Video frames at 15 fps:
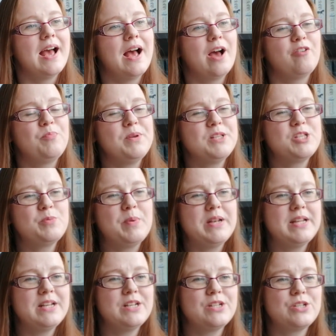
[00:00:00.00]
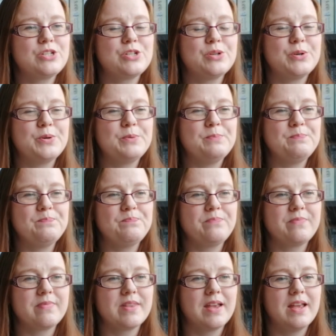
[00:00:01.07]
I've been spinning some